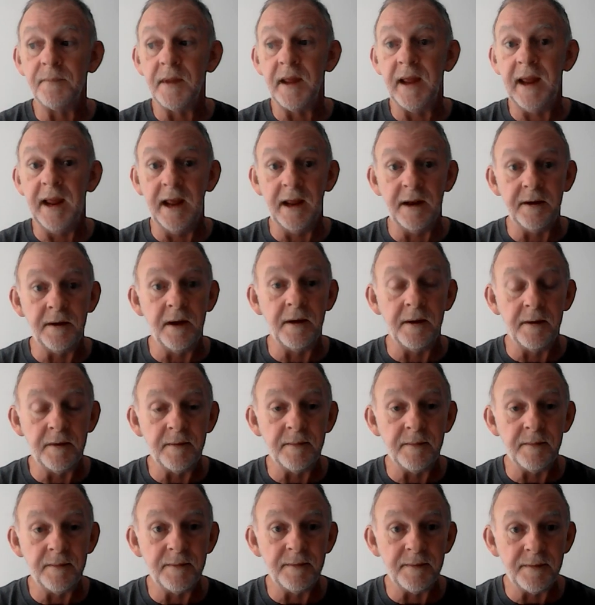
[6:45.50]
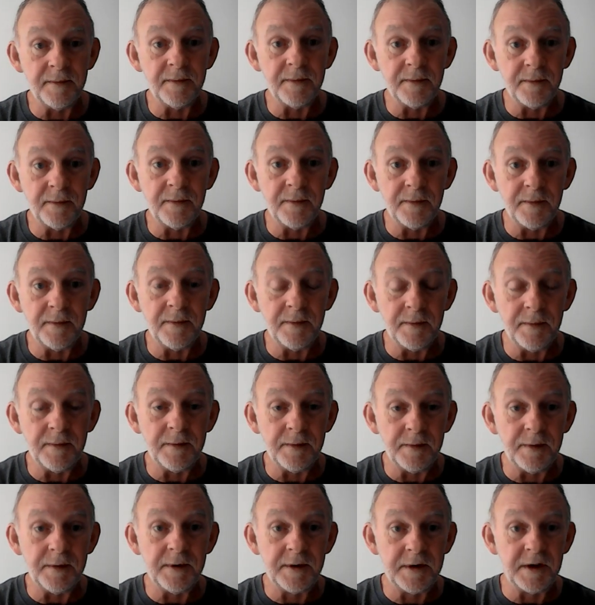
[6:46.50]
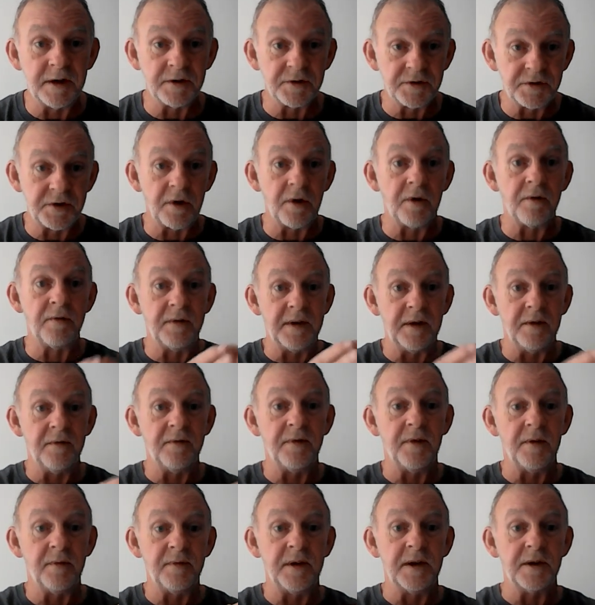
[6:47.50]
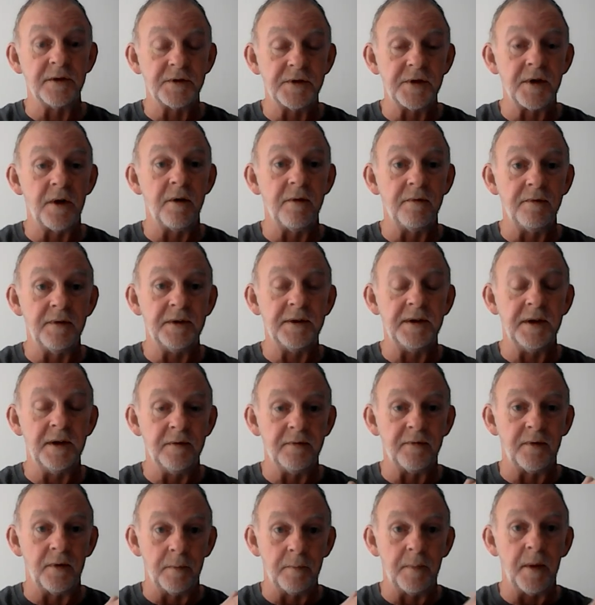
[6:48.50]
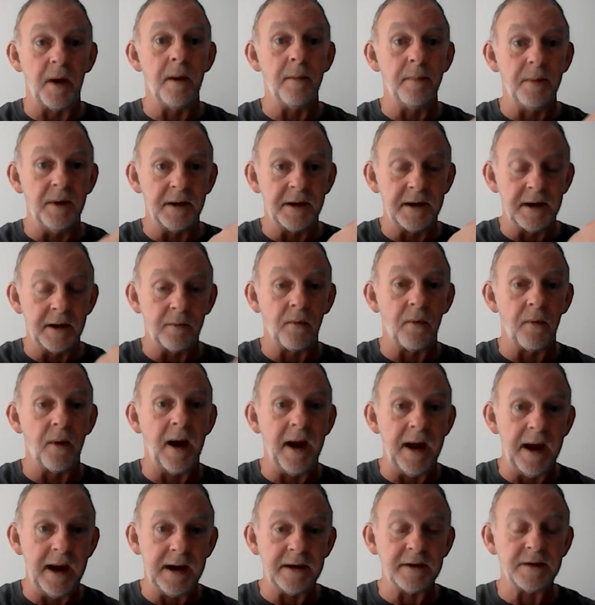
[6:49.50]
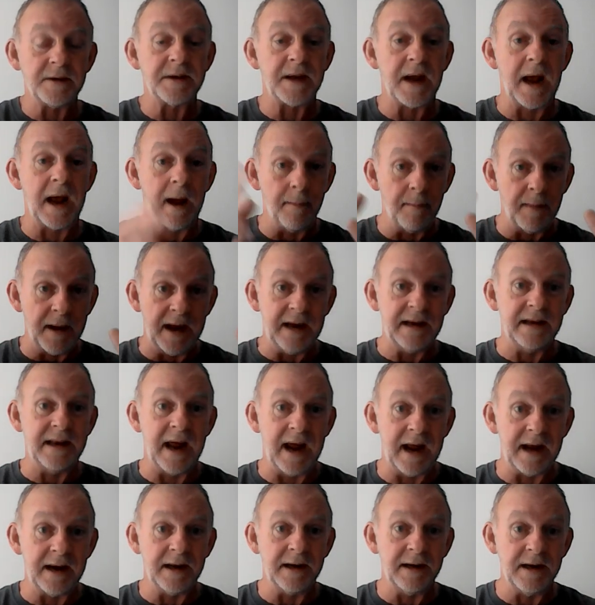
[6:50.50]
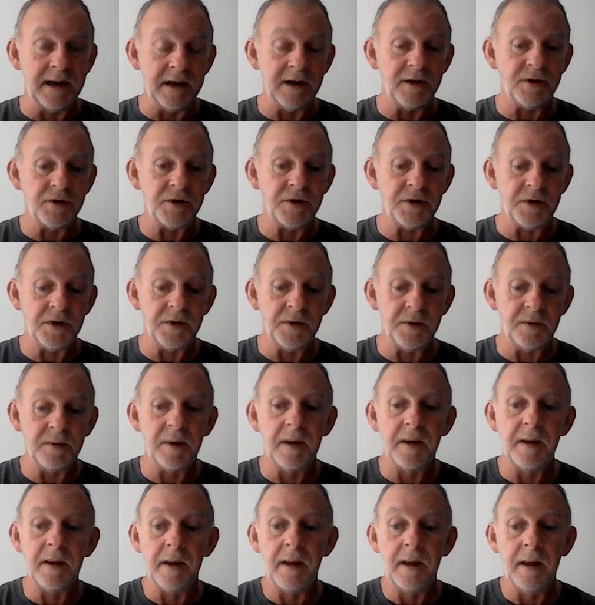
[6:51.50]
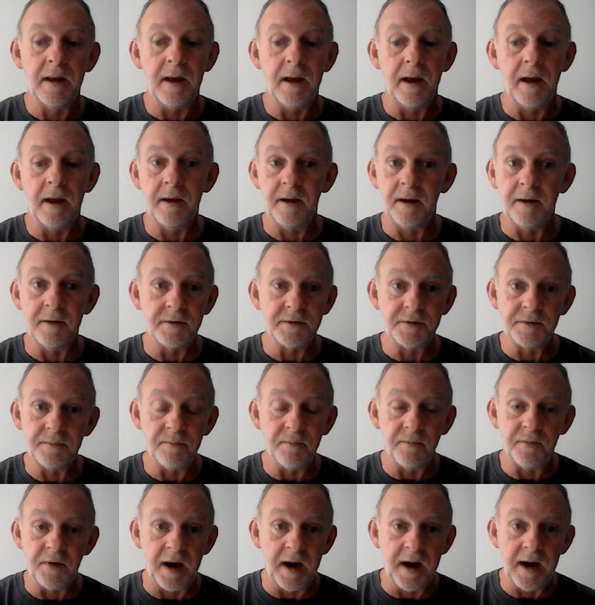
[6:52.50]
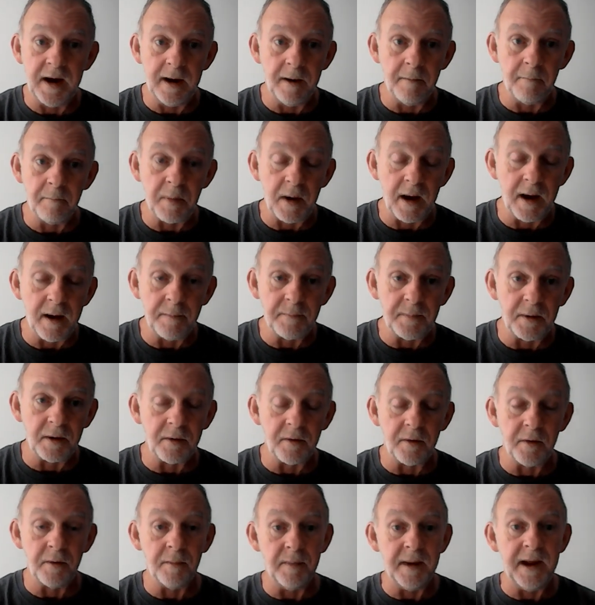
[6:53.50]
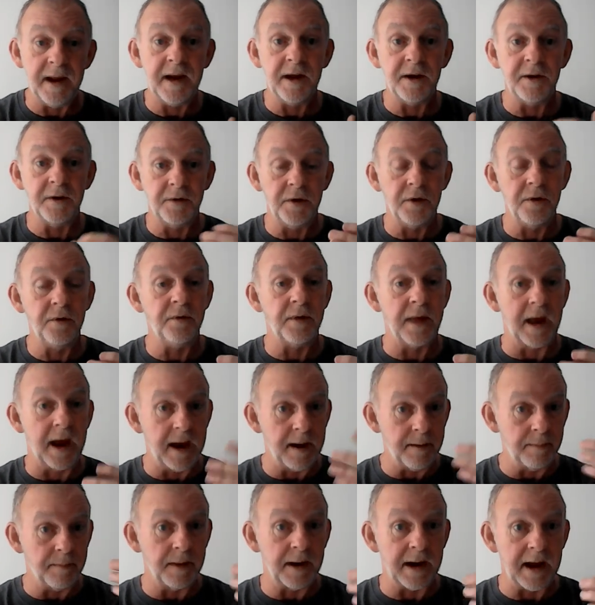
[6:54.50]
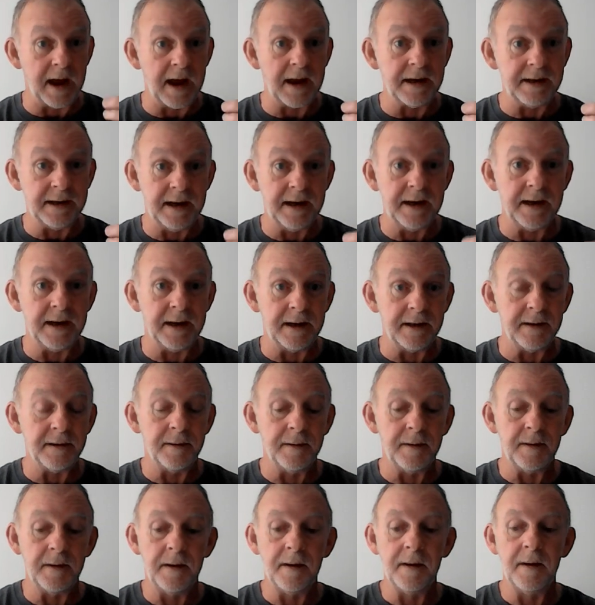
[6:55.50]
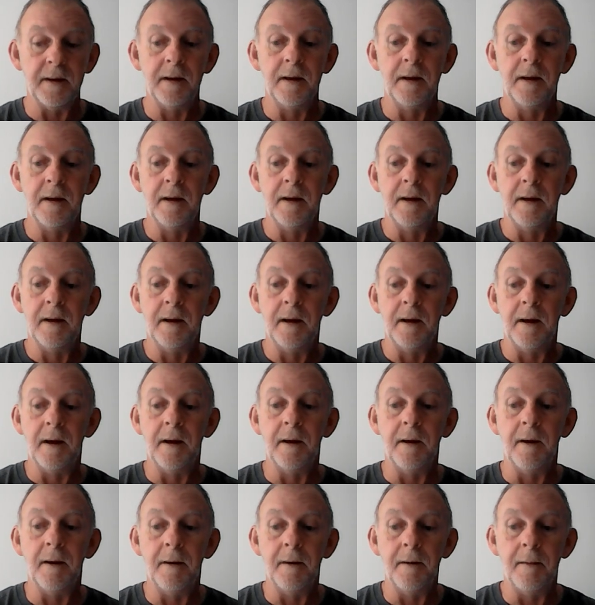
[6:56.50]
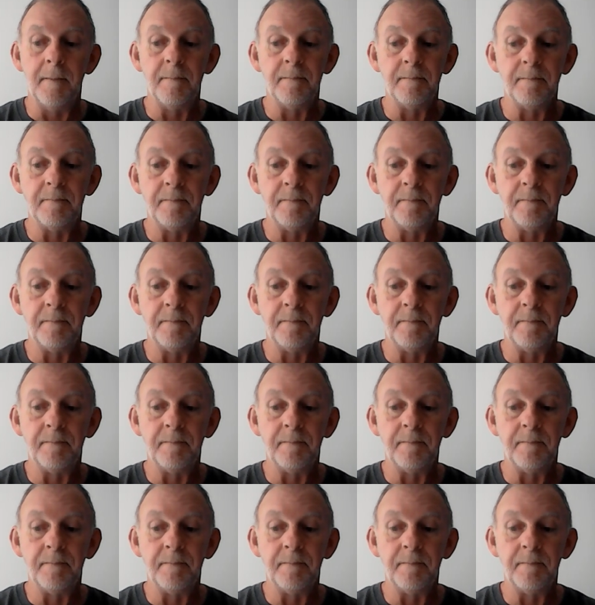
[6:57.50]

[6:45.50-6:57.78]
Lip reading: In the conservative of conservative Republican ranks, I made that an issue. And it was very unpopular of me to do that, but I did it. I